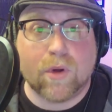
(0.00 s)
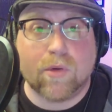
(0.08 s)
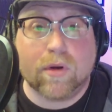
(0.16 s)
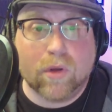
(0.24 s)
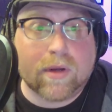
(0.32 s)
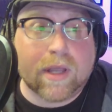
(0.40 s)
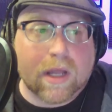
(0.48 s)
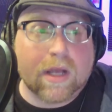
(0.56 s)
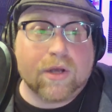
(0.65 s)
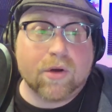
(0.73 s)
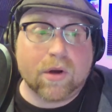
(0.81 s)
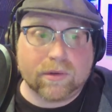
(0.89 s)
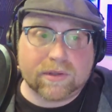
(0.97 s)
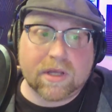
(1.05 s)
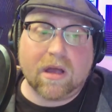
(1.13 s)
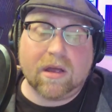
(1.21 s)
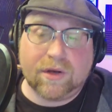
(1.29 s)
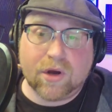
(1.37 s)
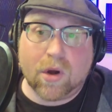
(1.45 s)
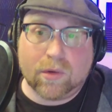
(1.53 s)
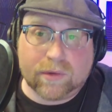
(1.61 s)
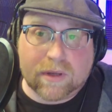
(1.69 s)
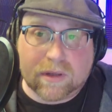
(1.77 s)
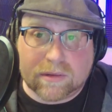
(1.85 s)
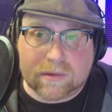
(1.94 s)
You were looking in your own se- in your own
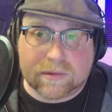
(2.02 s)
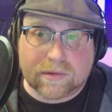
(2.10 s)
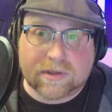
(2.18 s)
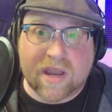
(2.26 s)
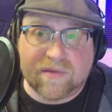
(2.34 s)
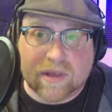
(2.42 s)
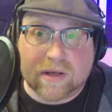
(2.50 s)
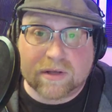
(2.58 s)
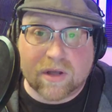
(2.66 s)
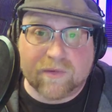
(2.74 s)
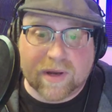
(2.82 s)
safety and self